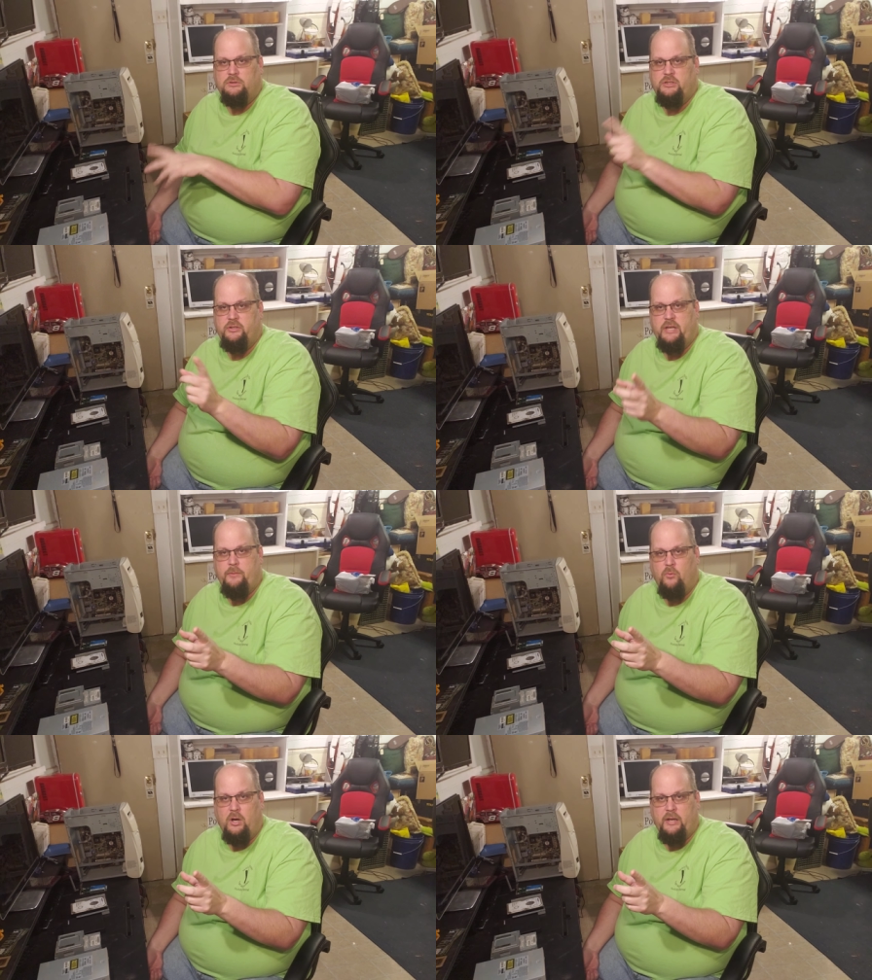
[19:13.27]
Do you
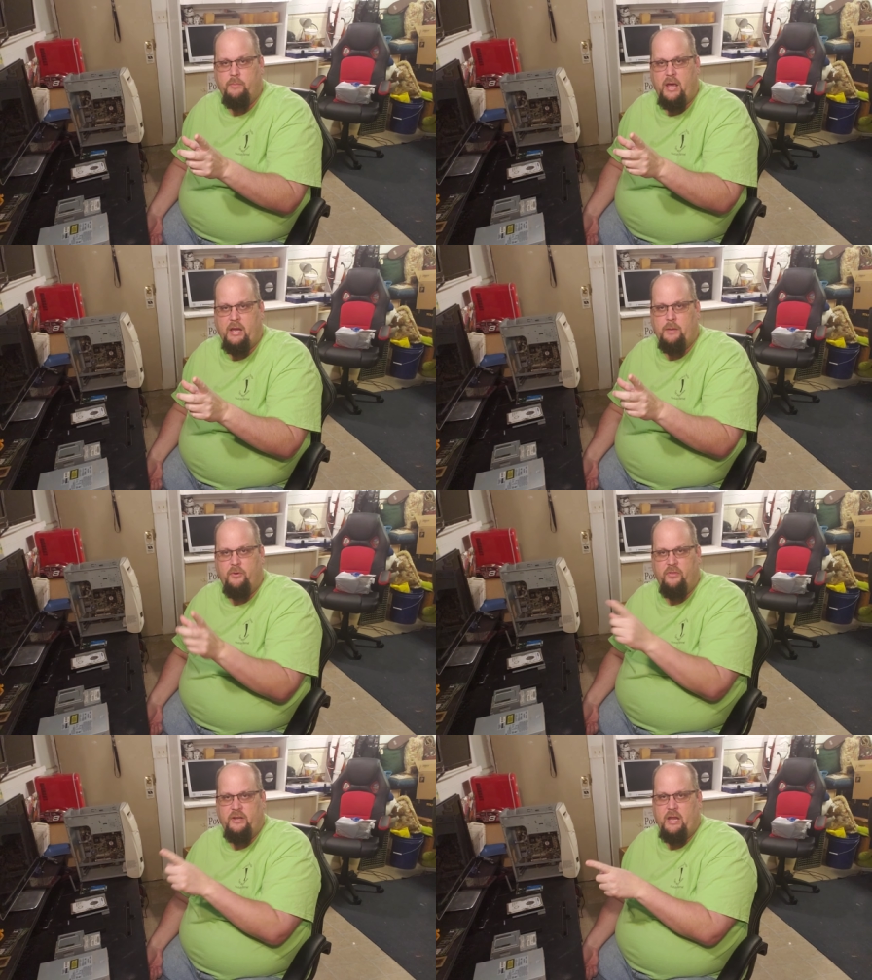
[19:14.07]
keep one backup
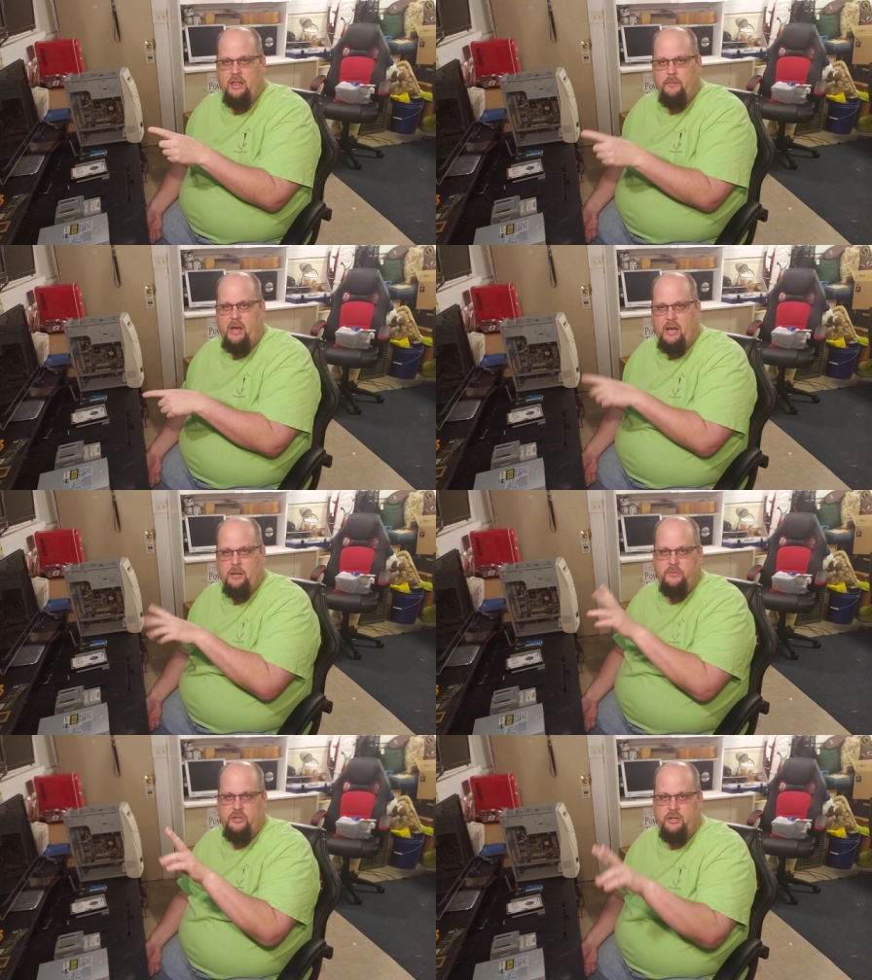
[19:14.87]
of the daily
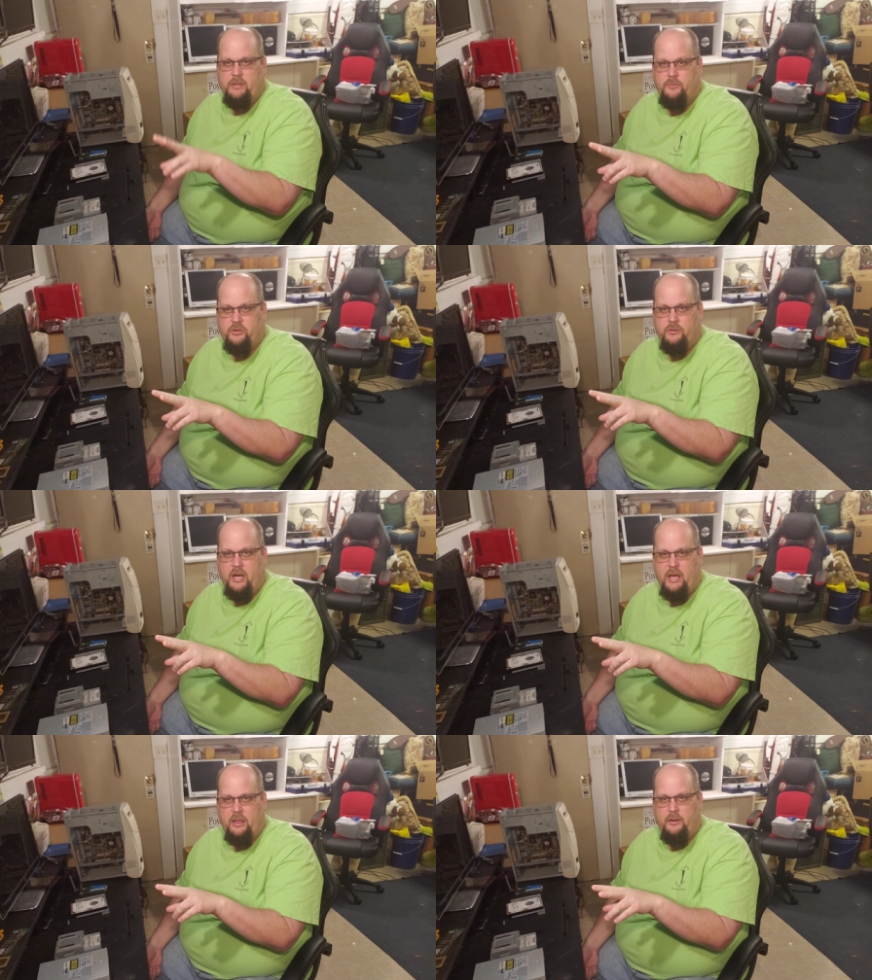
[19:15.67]
backup? Do you keep two
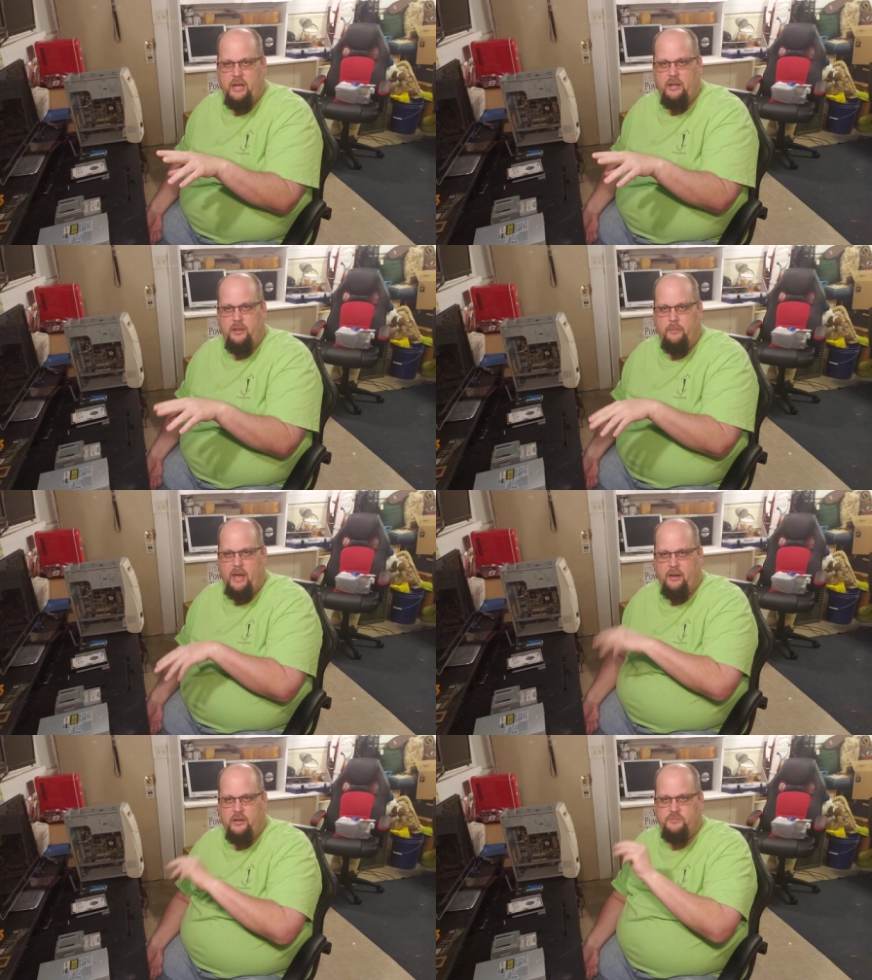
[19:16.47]
daily daily
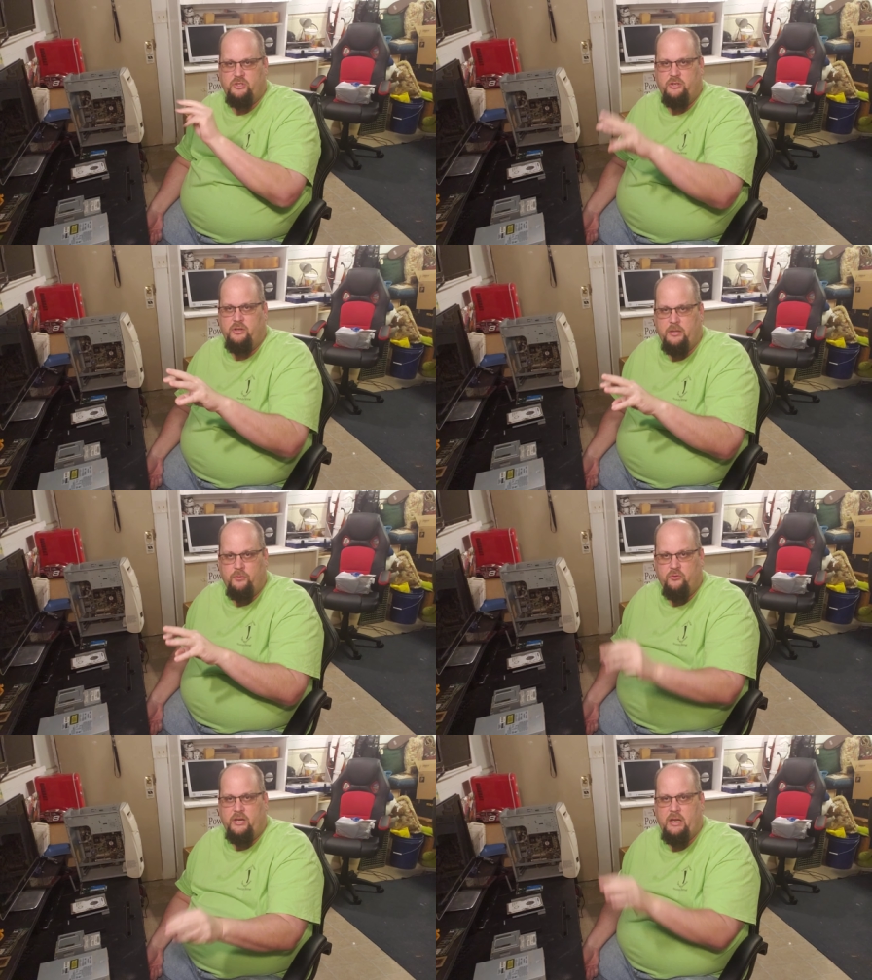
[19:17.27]
backups? Do you
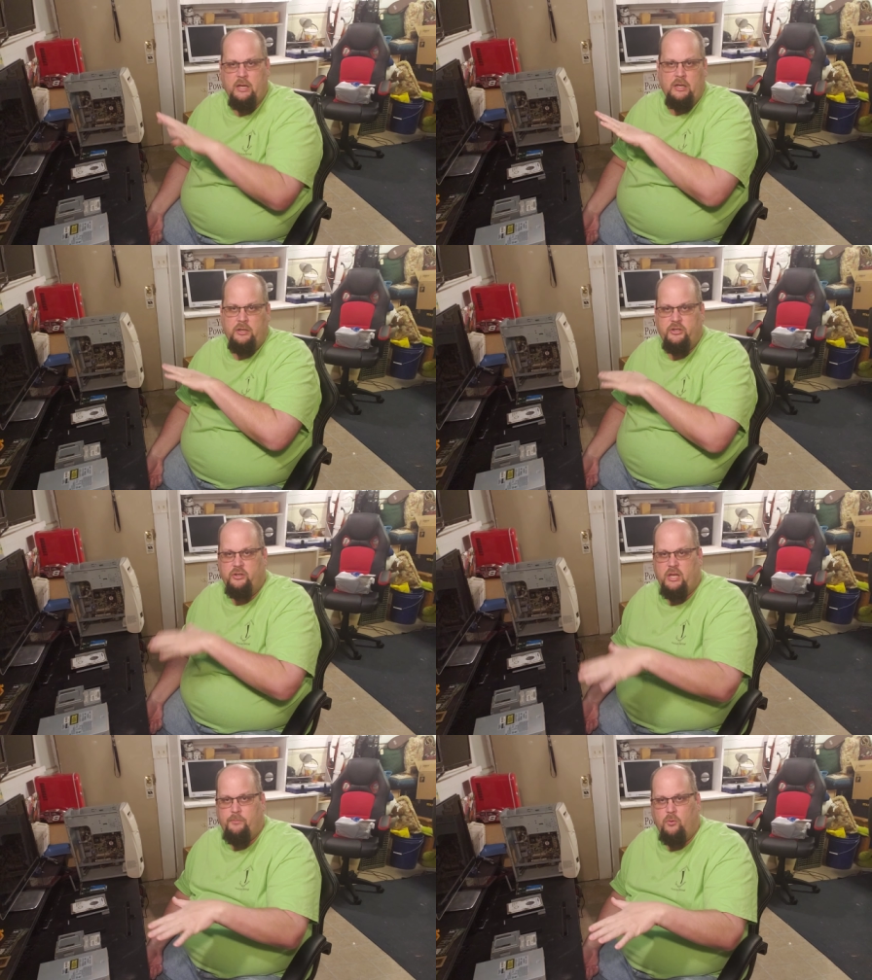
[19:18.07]
keep three? Do you
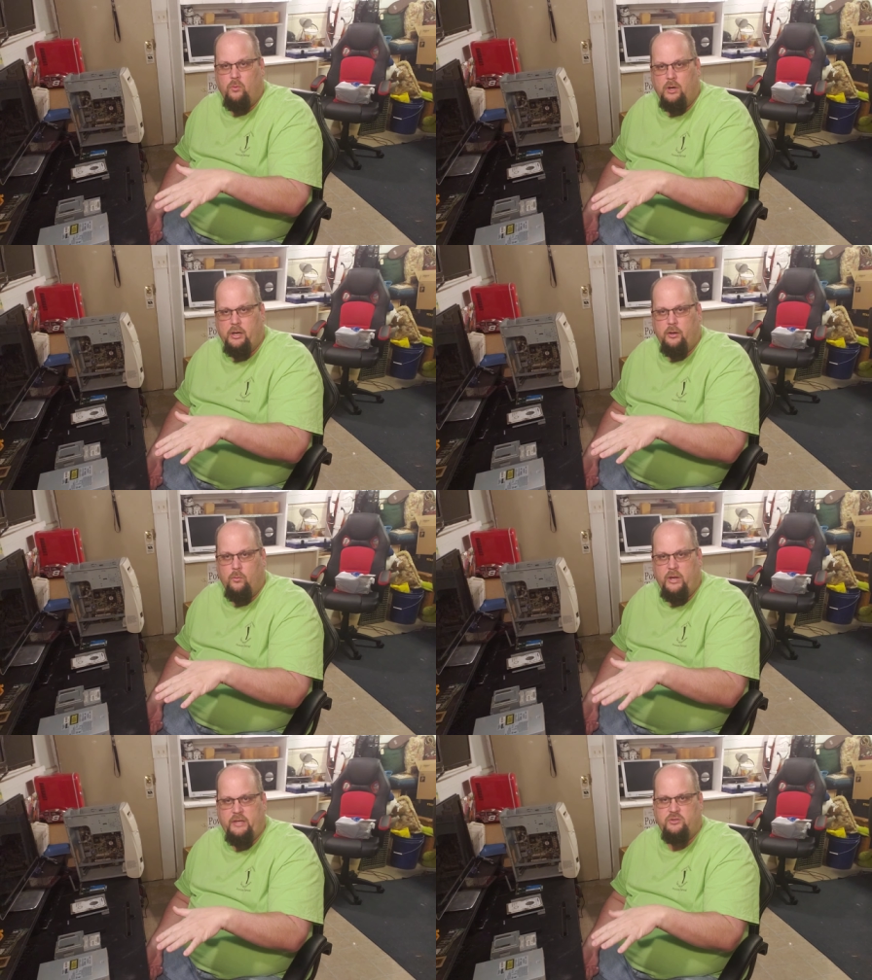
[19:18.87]
keep a
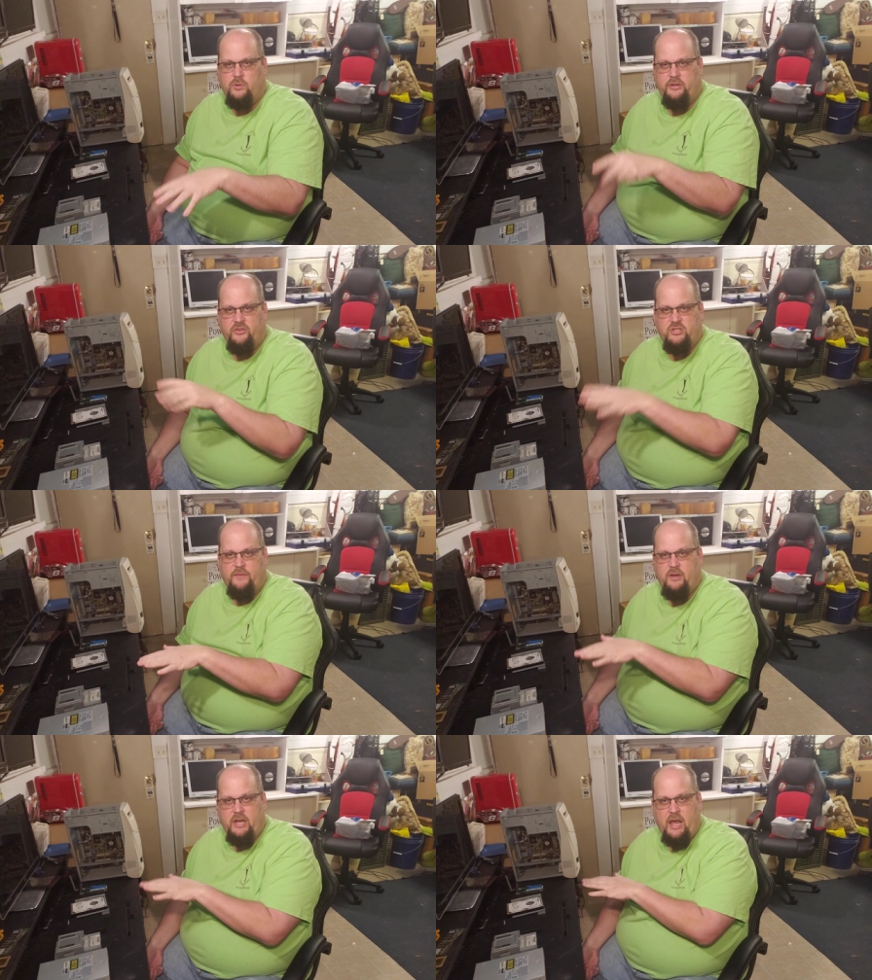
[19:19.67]
week's worth,
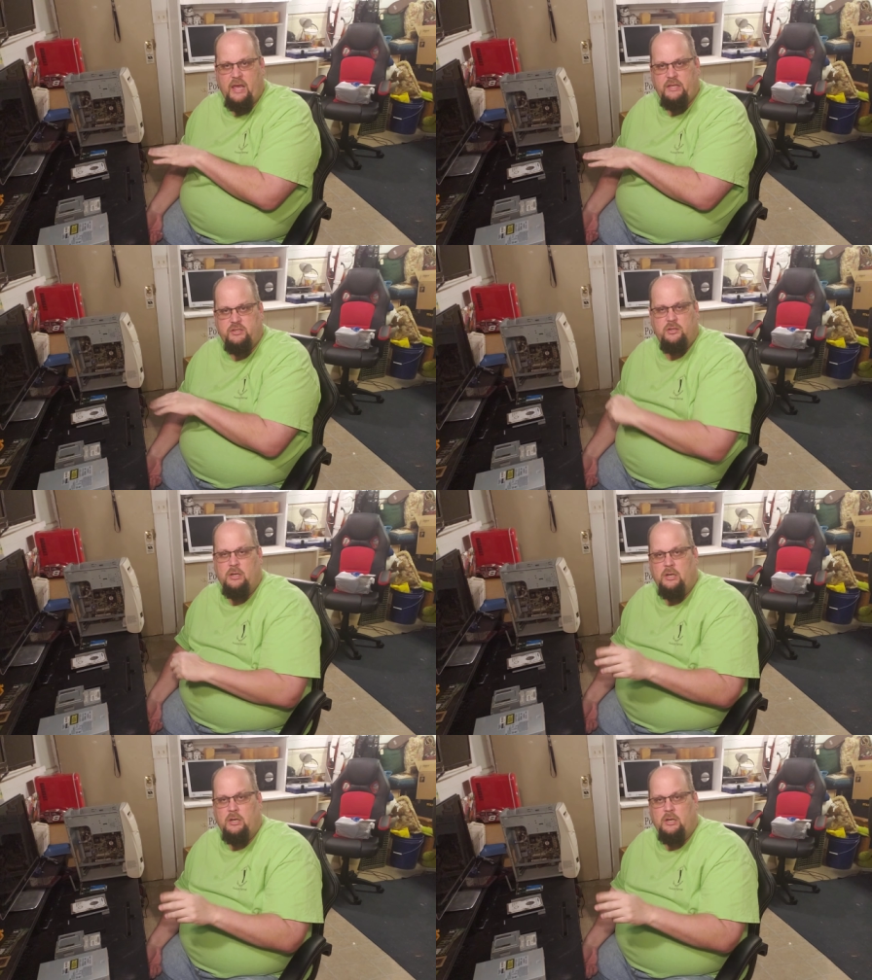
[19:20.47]
seven days?